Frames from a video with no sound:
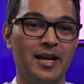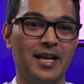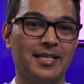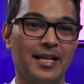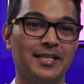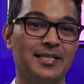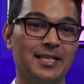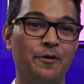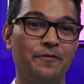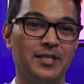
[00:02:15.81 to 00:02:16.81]
is that the
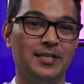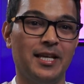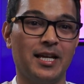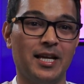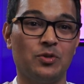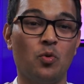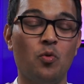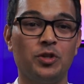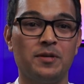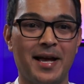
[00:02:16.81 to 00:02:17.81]
selfie stick is
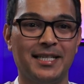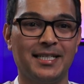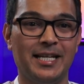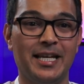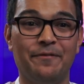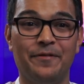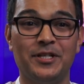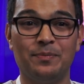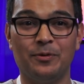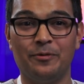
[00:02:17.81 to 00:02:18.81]
automatically
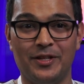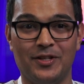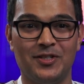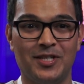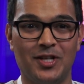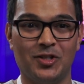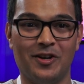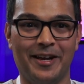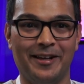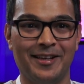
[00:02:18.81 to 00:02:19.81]
invisible in the stitch
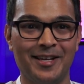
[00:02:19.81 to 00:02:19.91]
line.